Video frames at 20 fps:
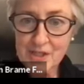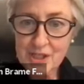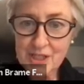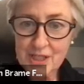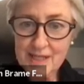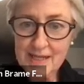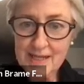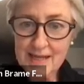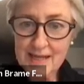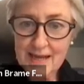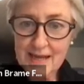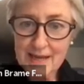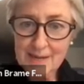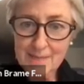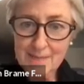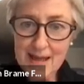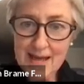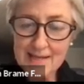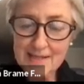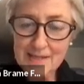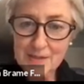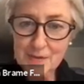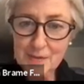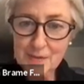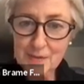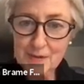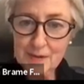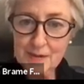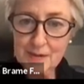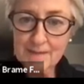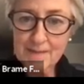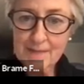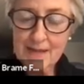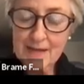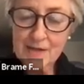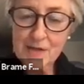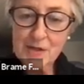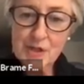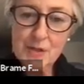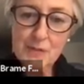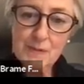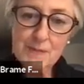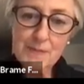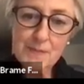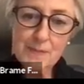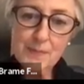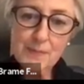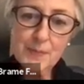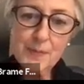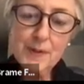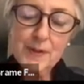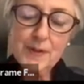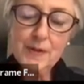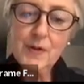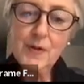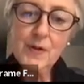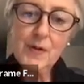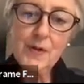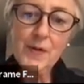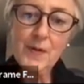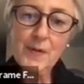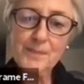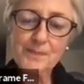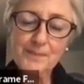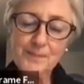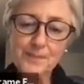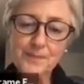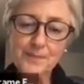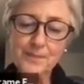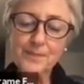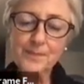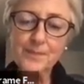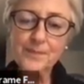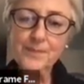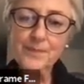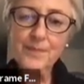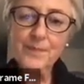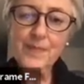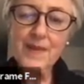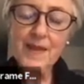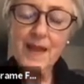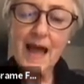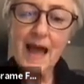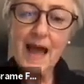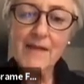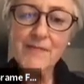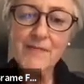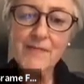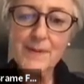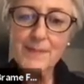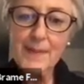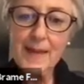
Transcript: she had mastered. She would put her ivory